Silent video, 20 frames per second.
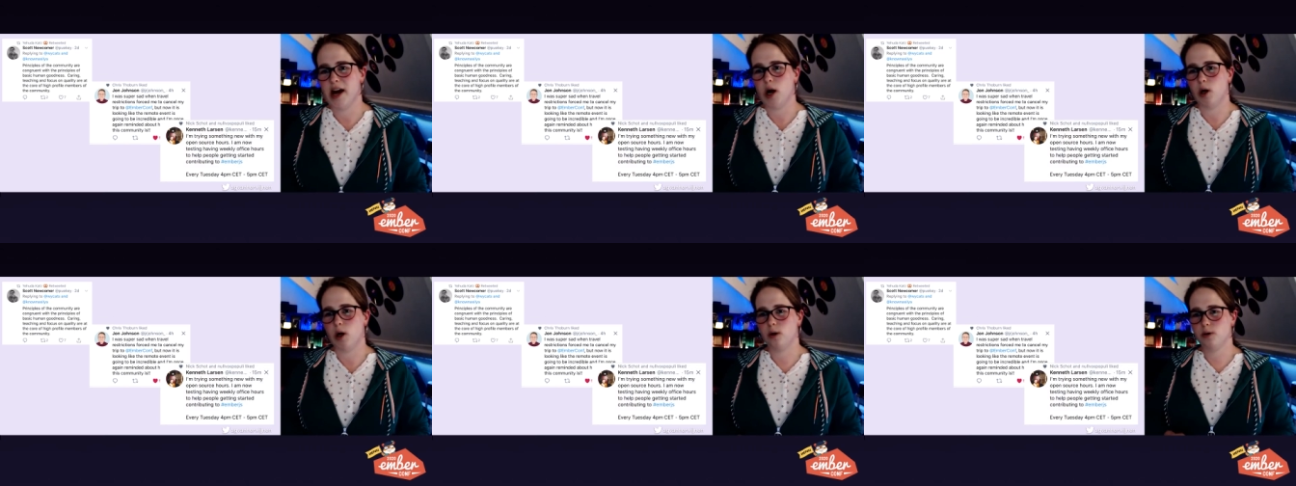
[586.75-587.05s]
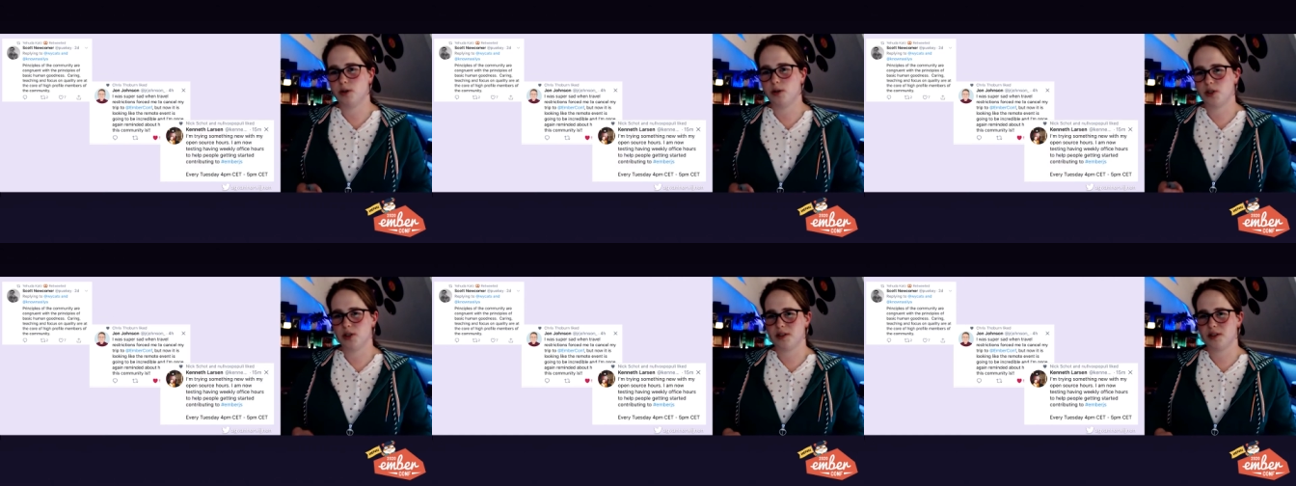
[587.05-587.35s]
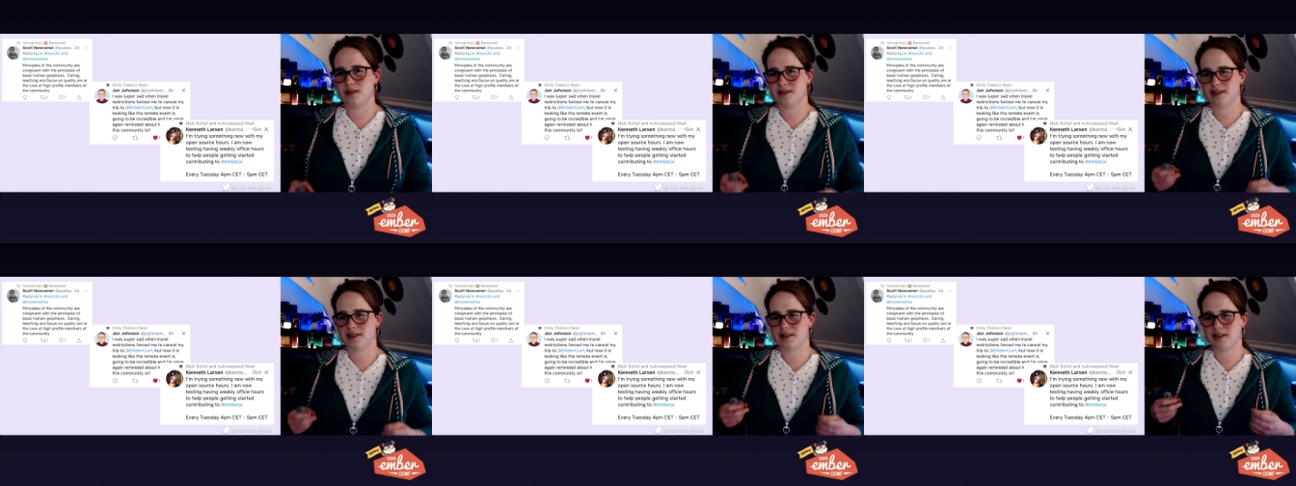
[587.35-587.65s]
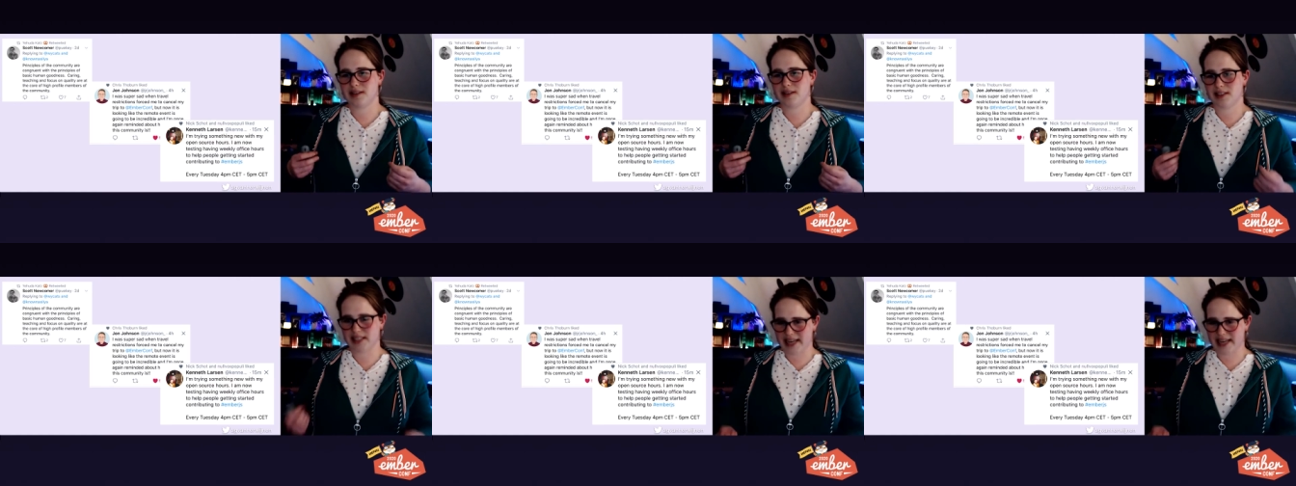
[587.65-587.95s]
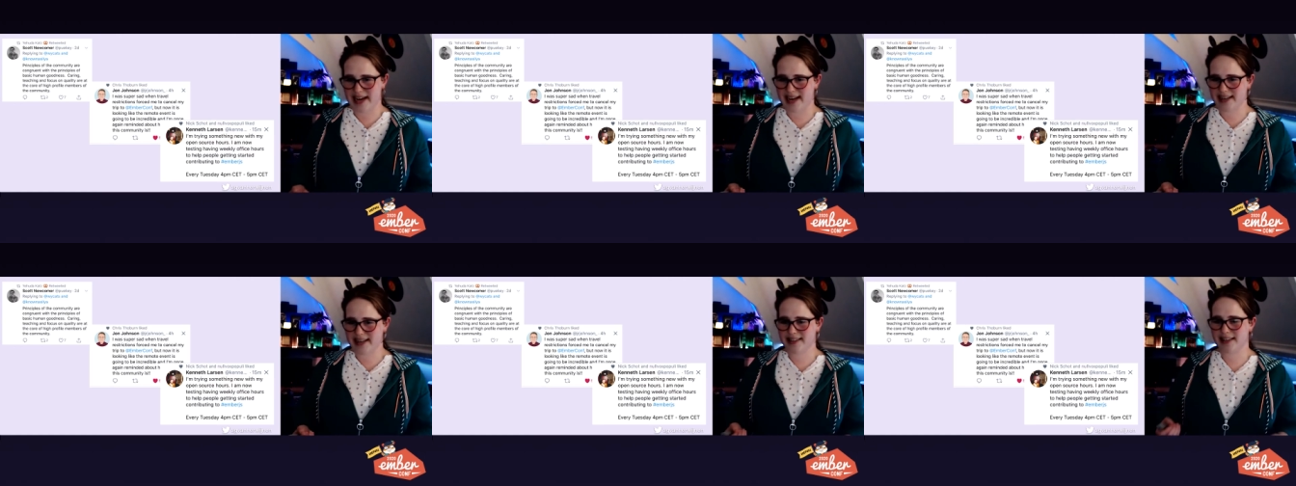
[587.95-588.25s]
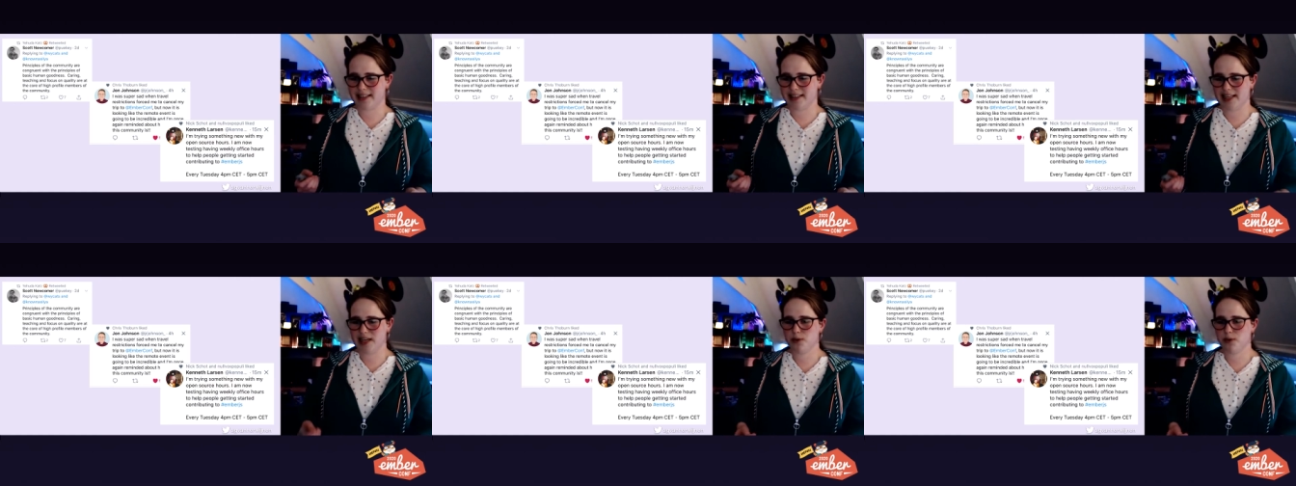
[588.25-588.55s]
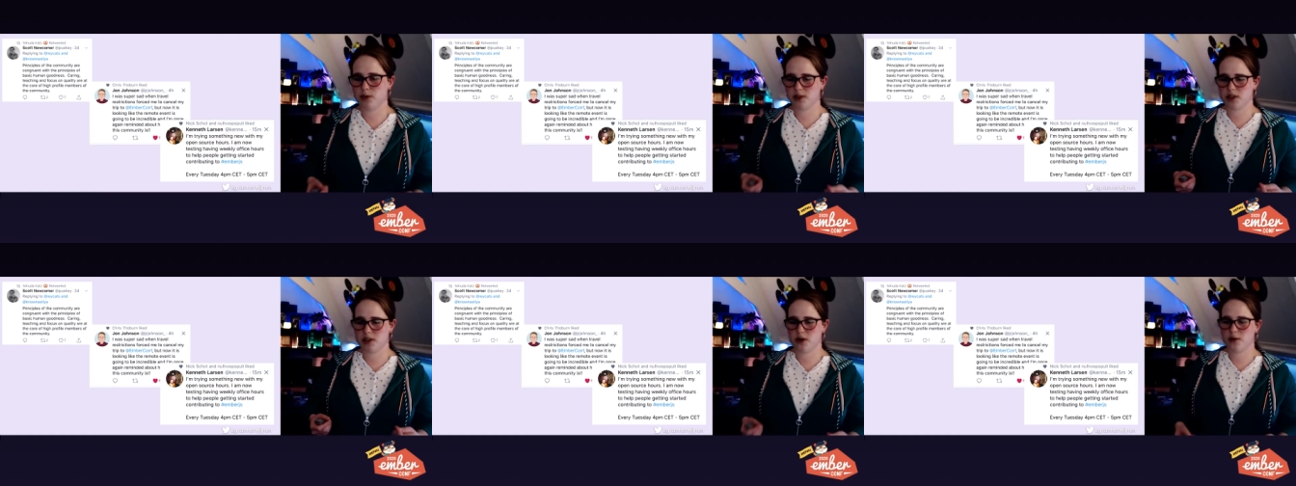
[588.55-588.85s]
who said that he
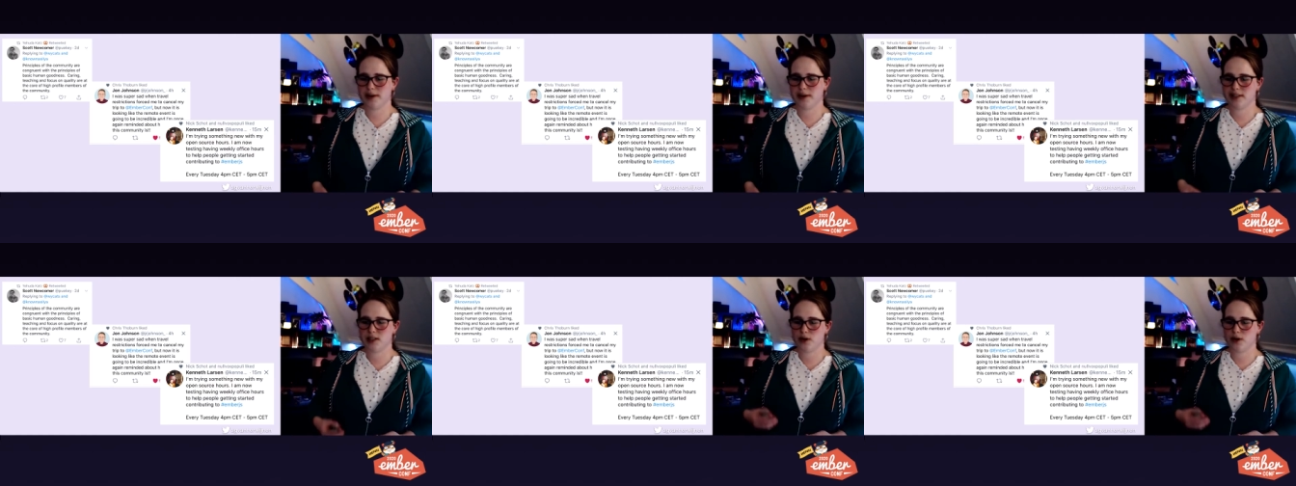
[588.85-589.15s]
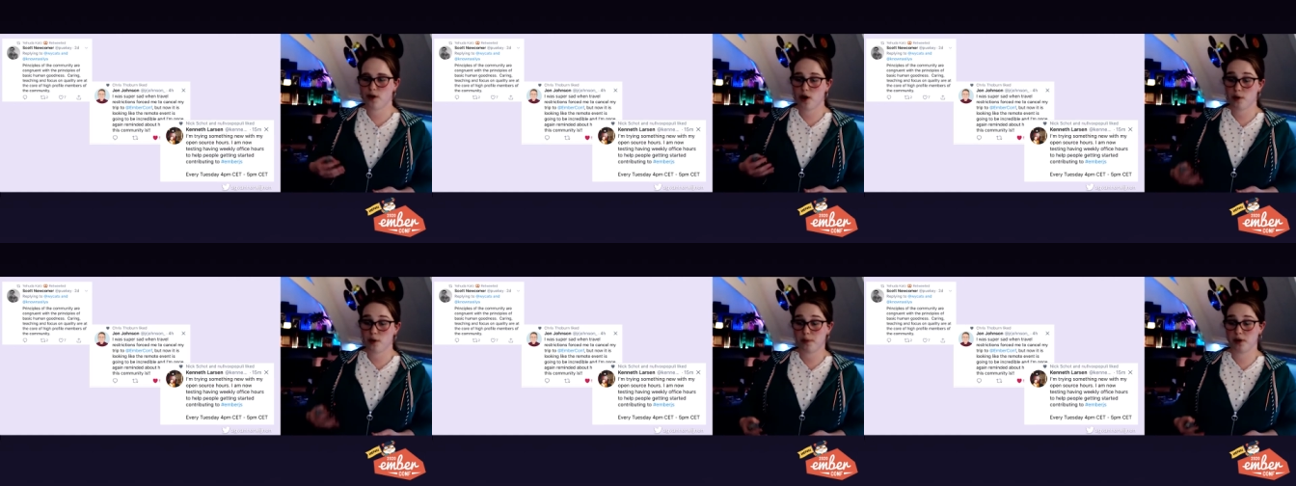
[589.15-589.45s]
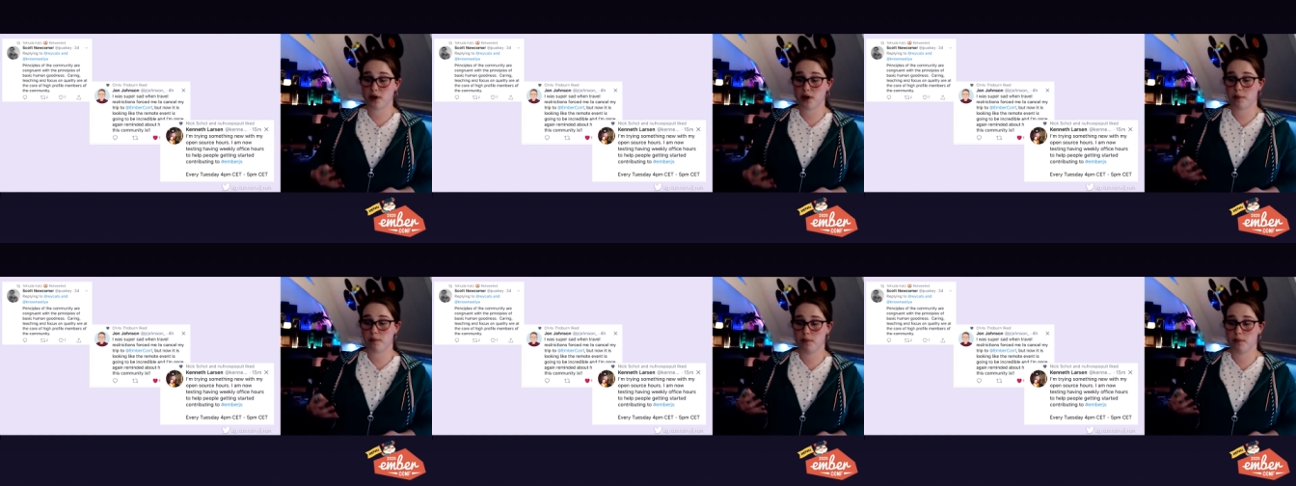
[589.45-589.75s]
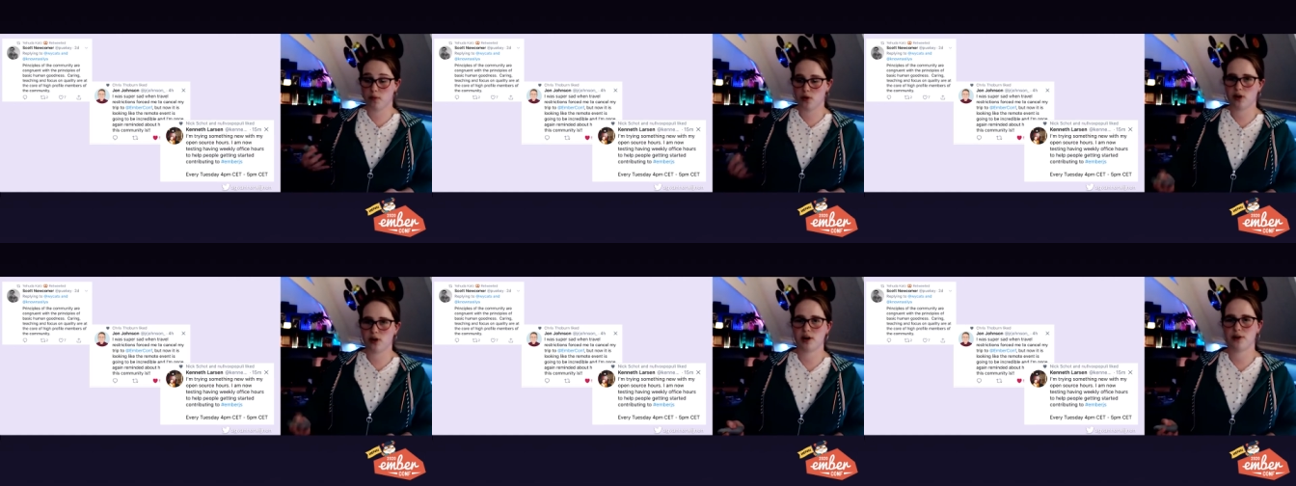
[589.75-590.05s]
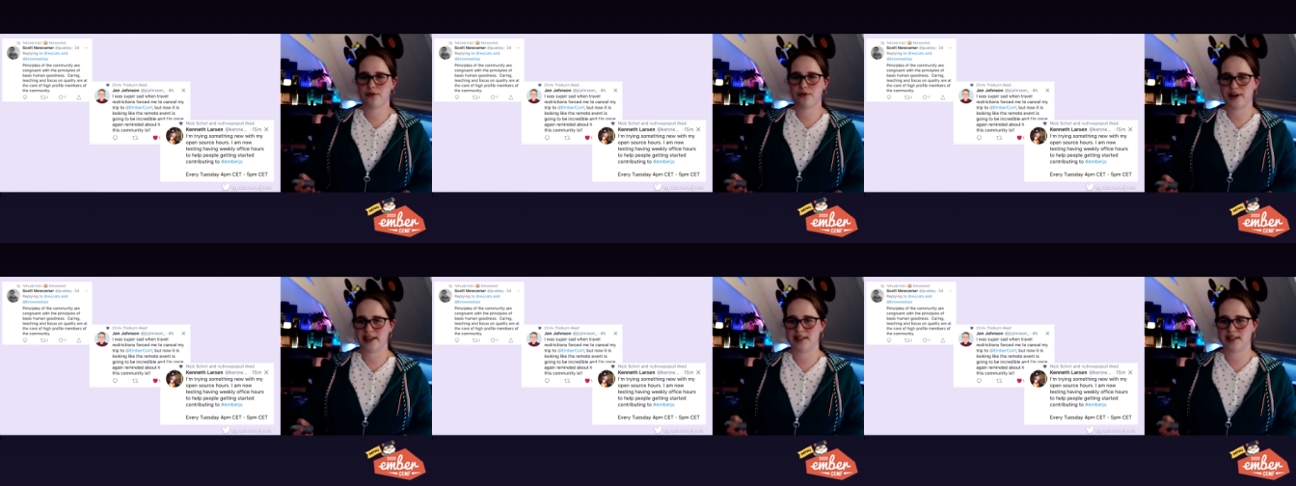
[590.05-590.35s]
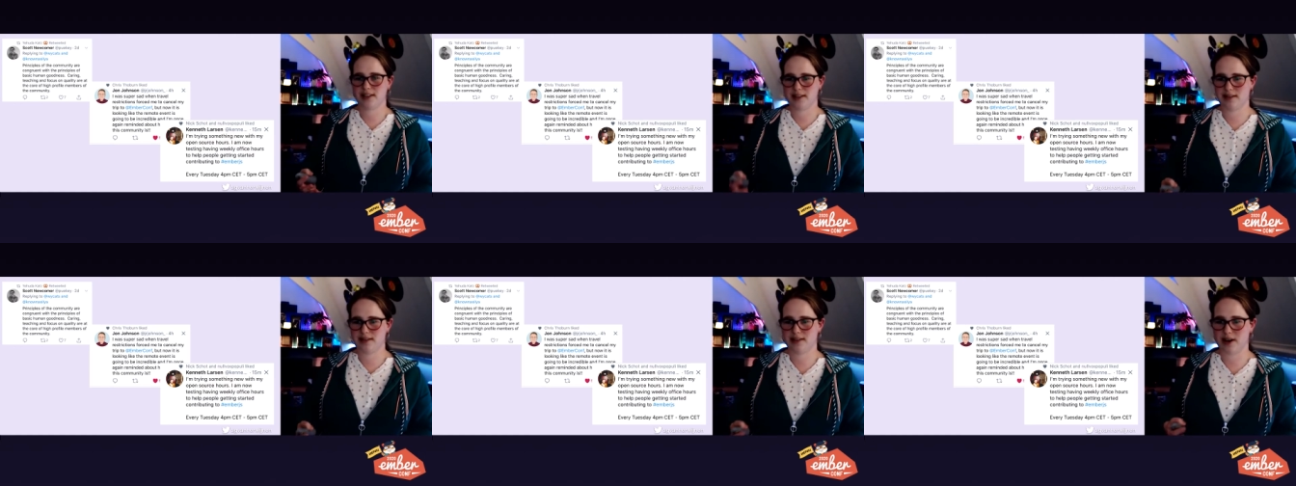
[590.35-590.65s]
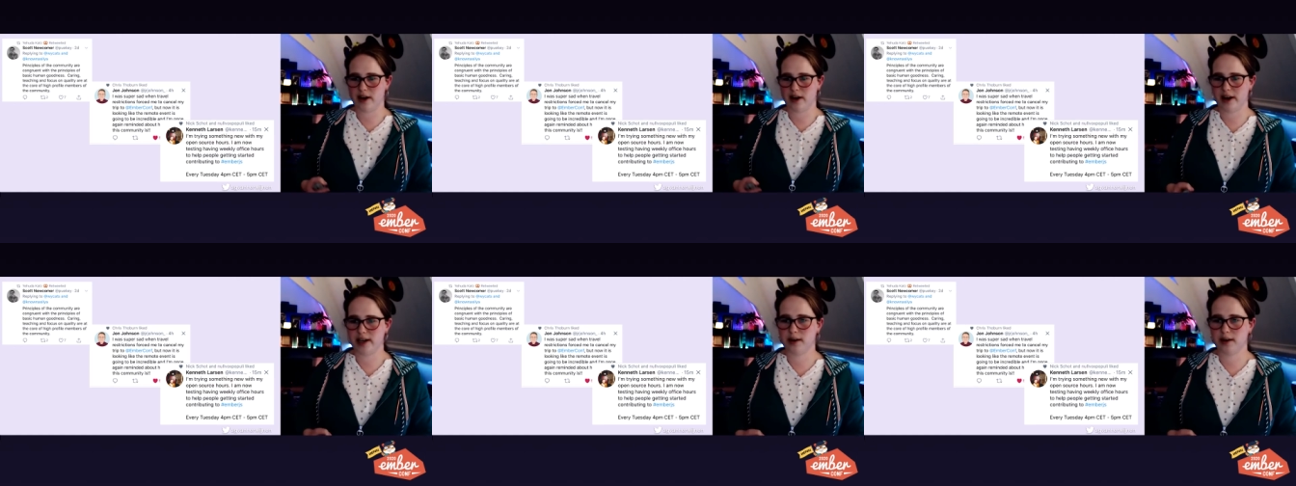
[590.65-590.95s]
was going to open up more of his
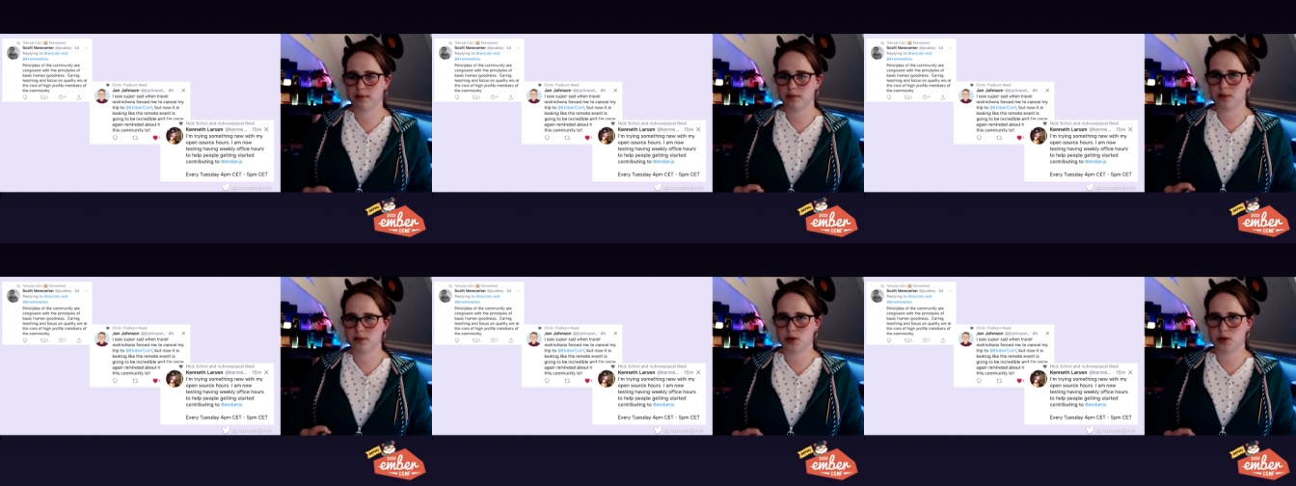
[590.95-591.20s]
time